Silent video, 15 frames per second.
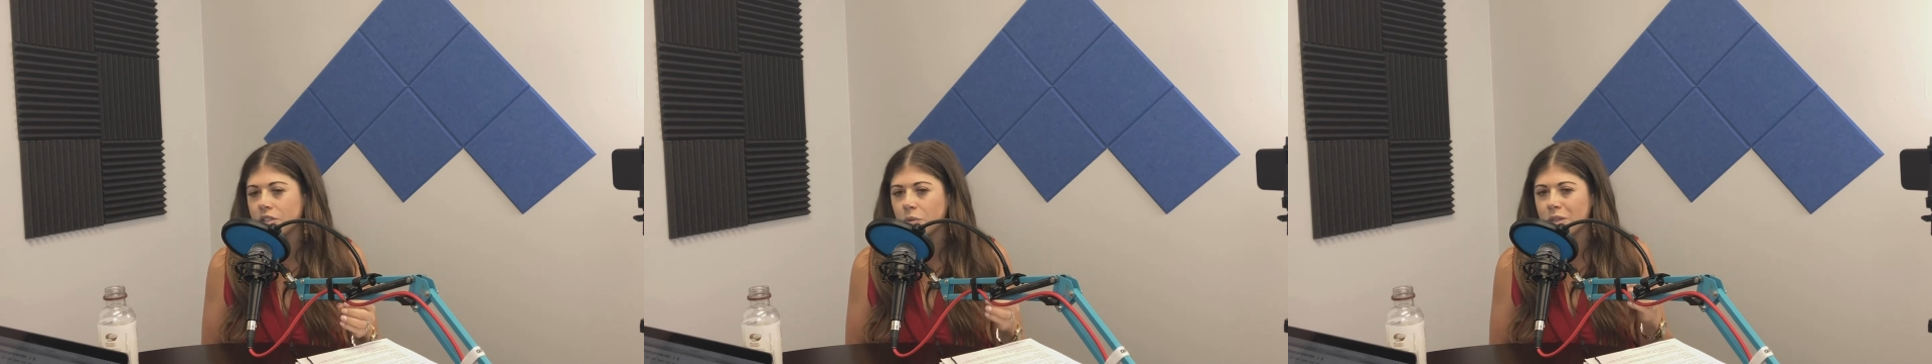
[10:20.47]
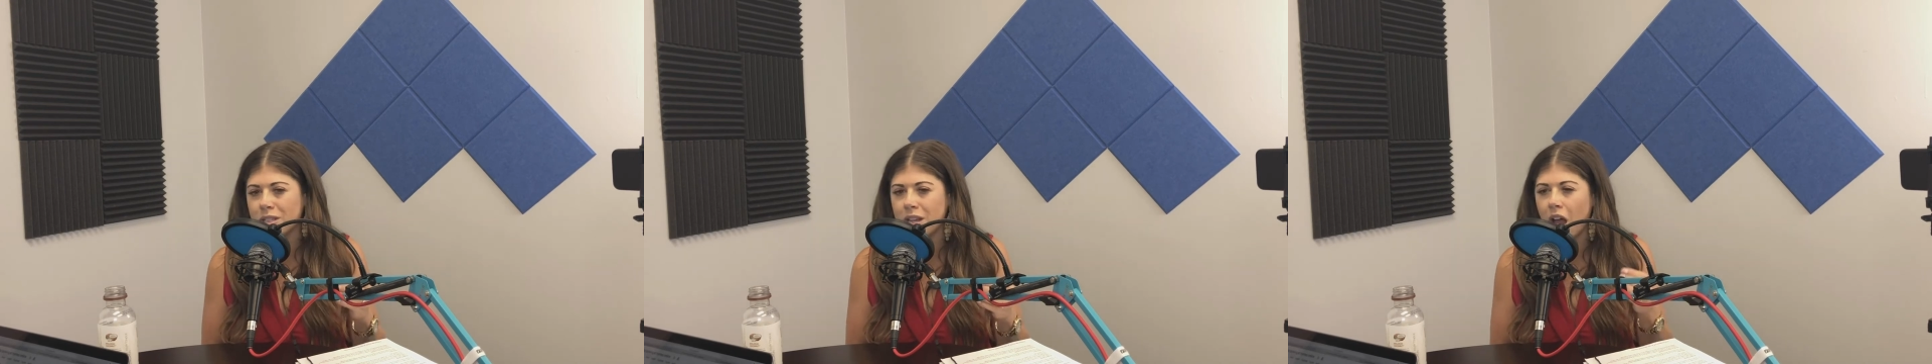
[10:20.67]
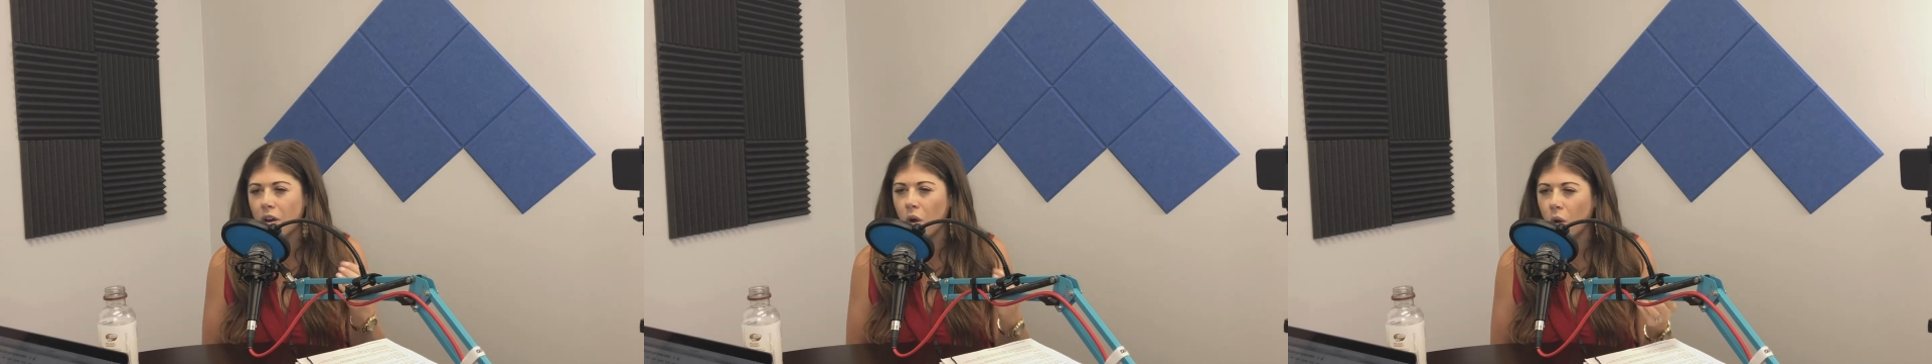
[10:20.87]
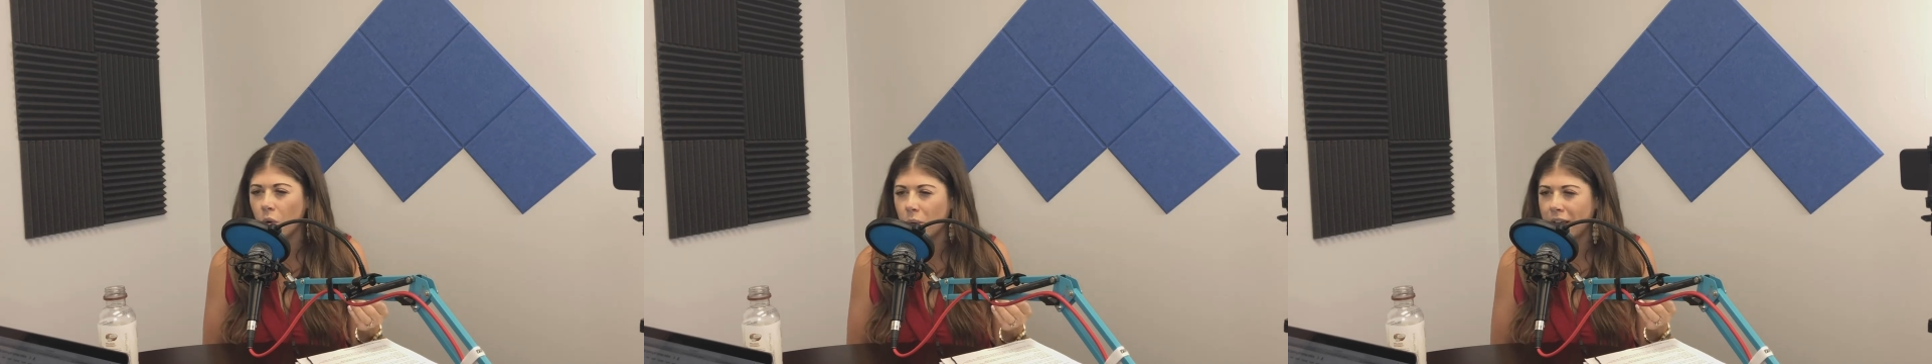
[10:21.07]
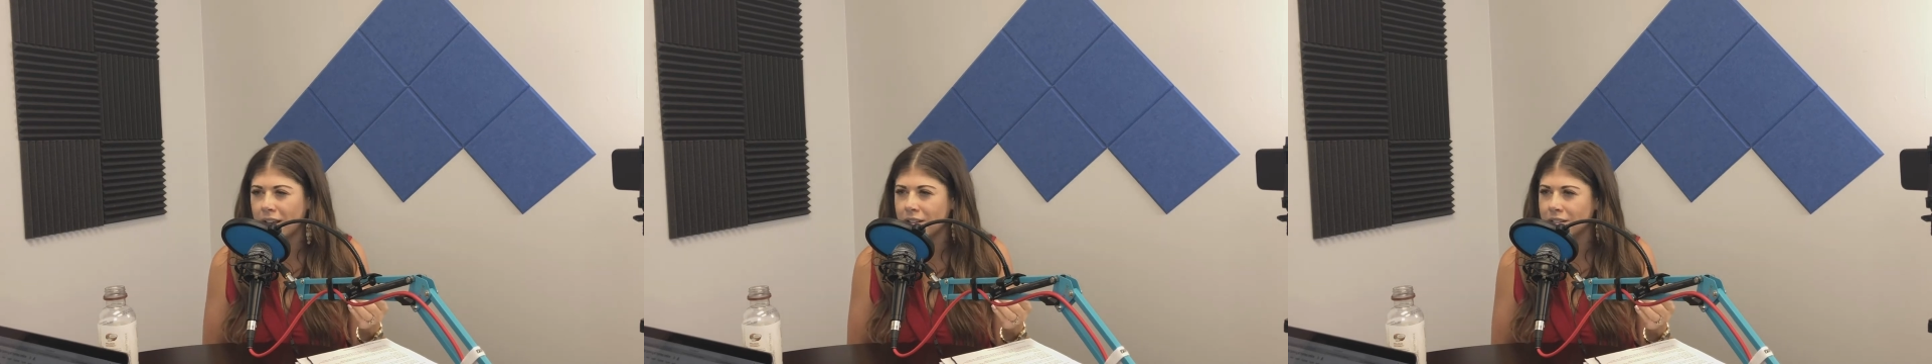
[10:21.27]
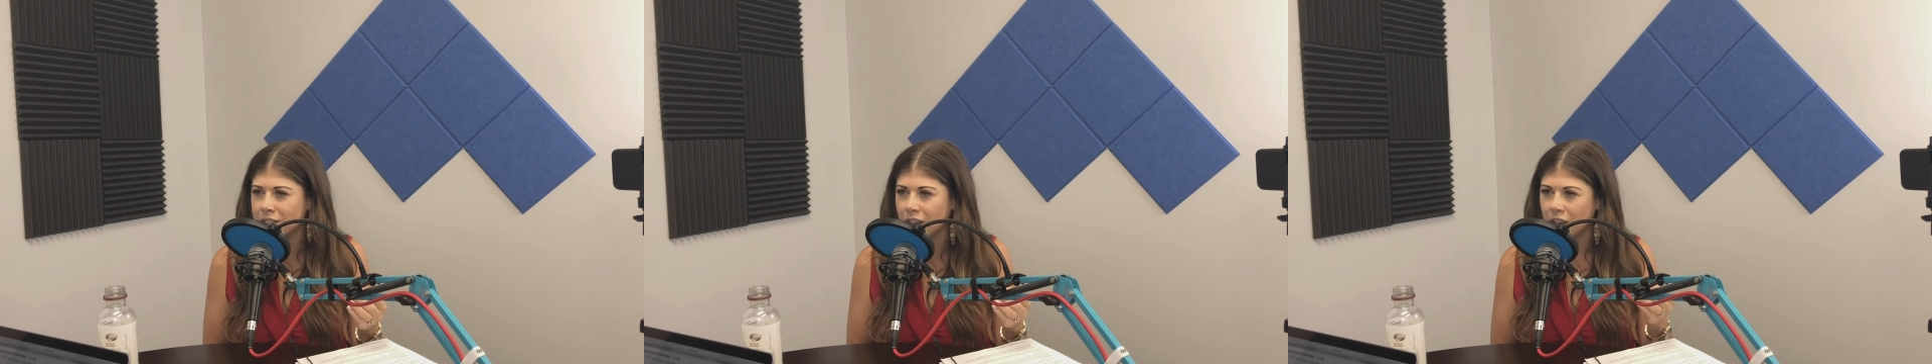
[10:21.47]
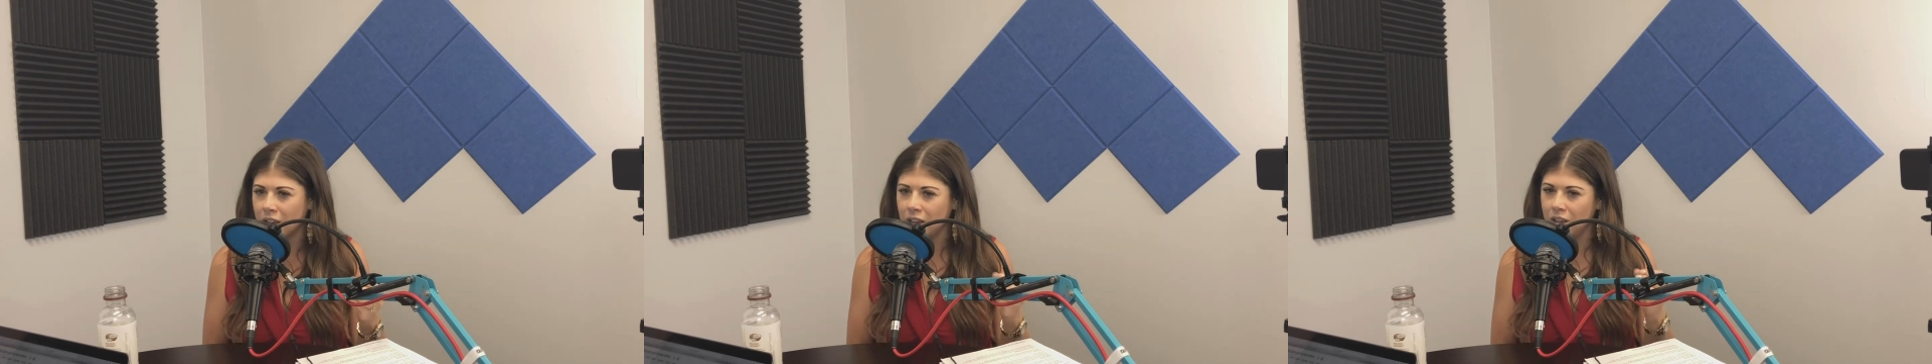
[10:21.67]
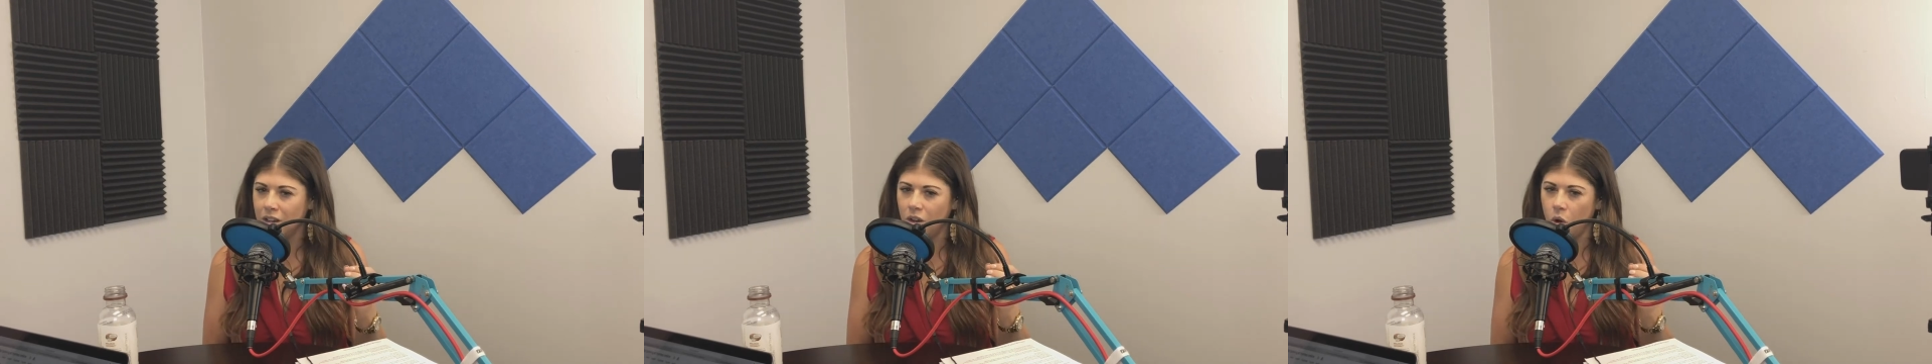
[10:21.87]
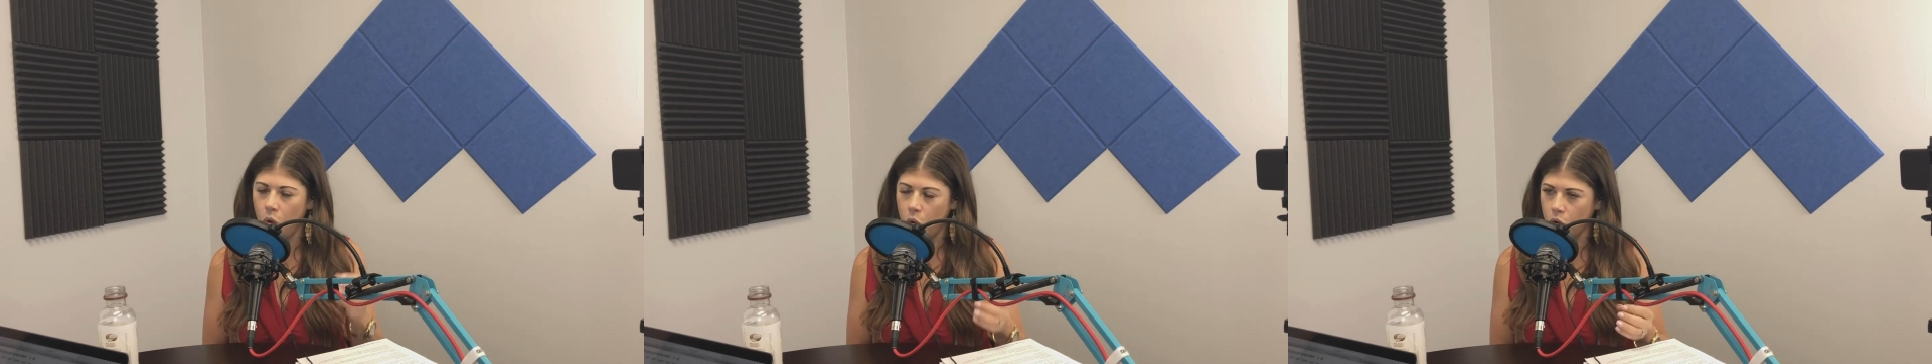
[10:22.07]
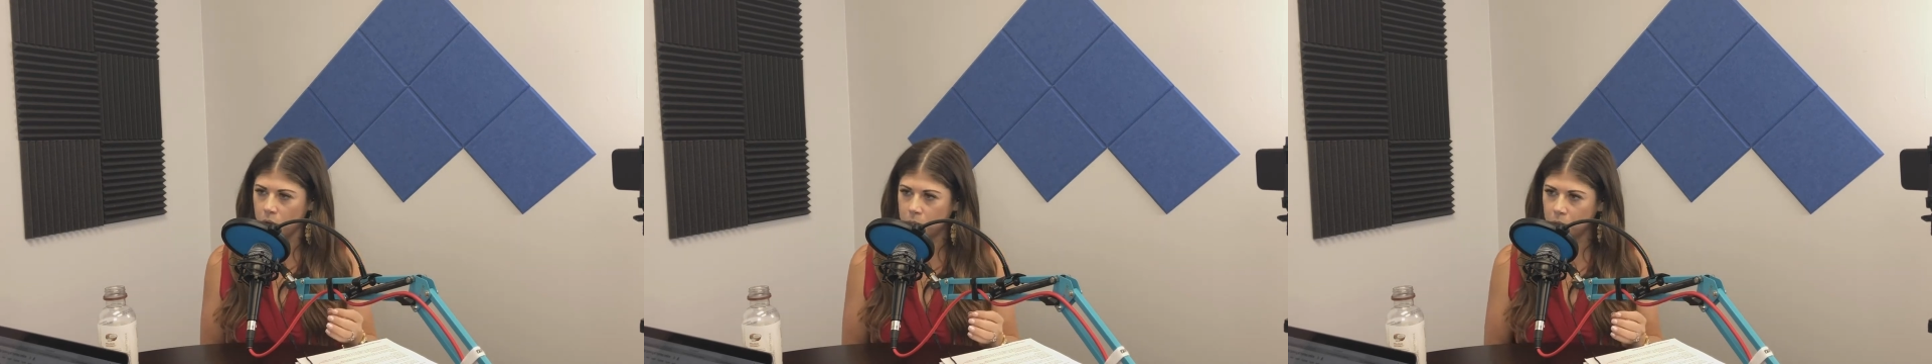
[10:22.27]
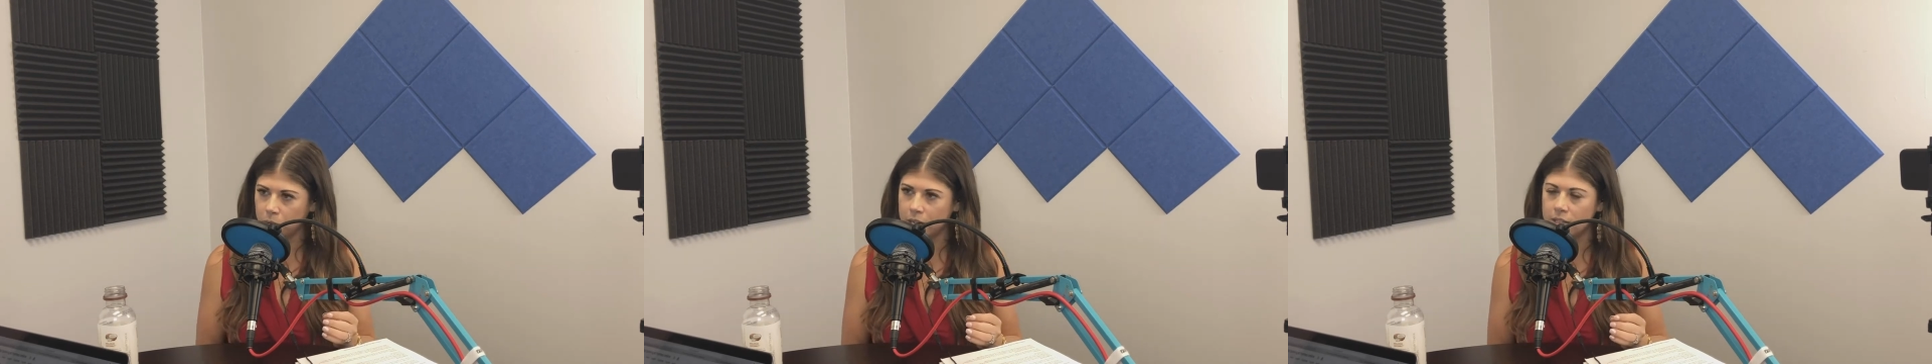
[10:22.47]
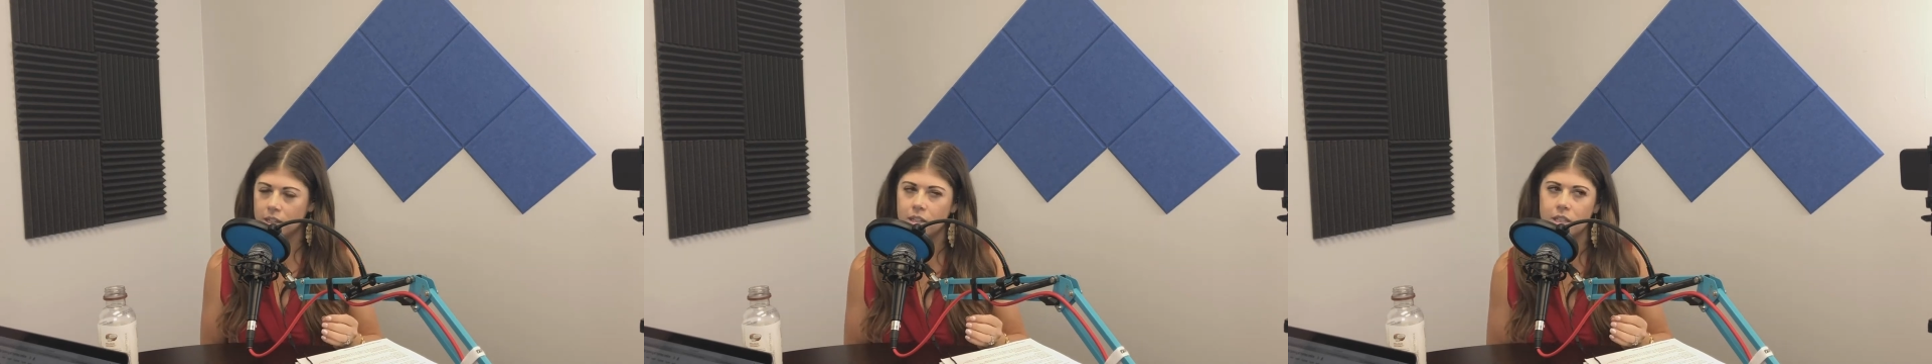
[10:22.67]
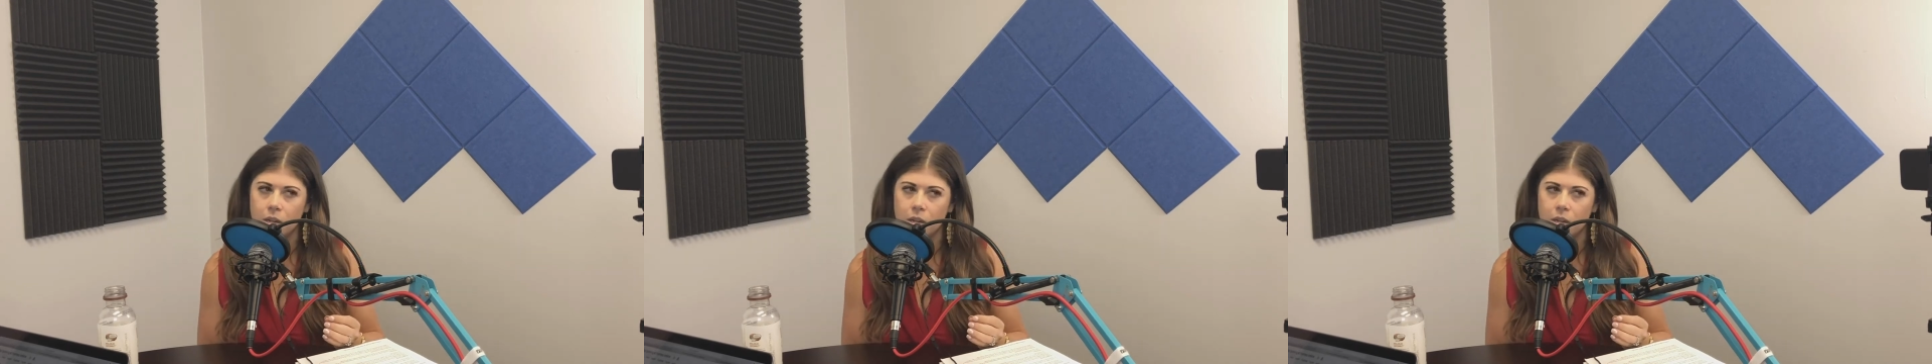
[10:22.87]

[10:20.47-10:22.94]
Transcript: So it's not always a horrible reason.